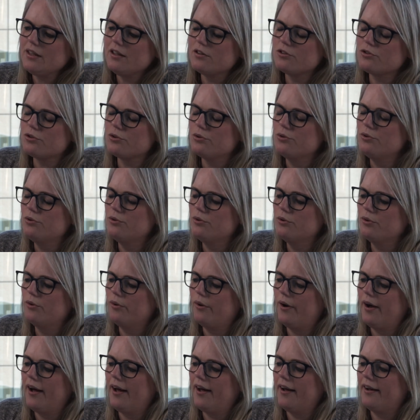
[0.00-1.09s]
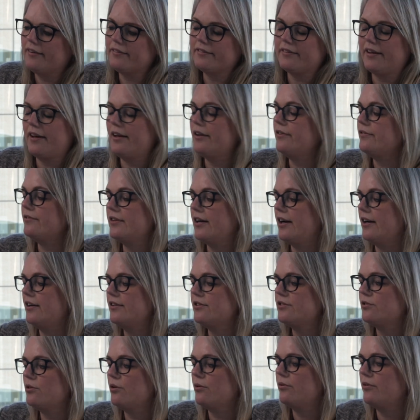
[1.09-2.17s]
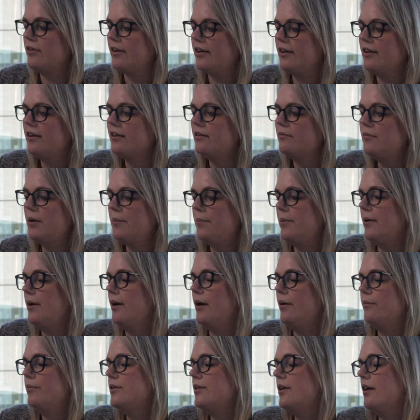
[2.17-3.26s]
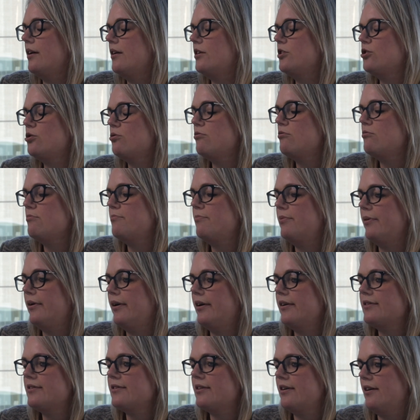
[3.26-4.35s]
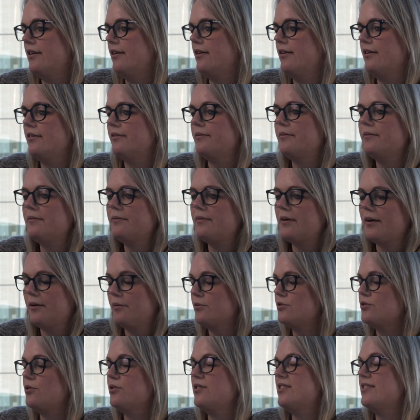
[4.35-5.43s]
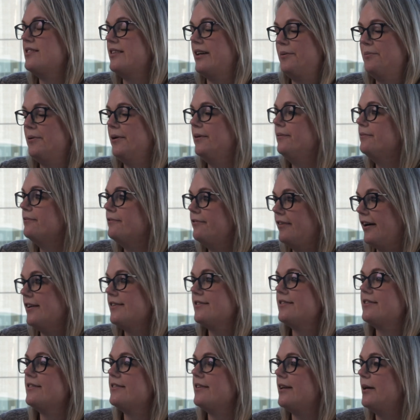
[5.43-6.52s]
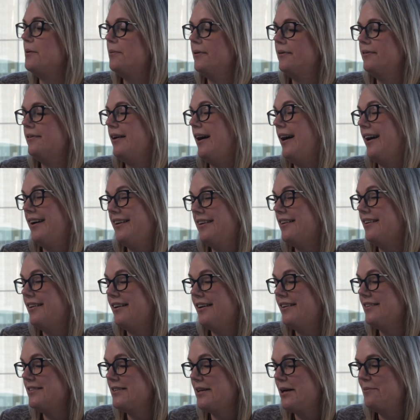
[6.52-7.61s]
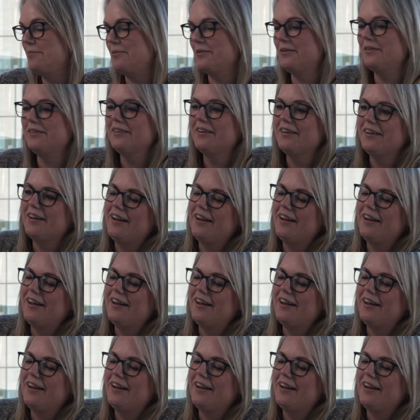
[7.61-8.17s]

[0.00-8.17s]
So I left high school thinking maybe I would get a job that I was good at typing, fast at typing, accurate at typing.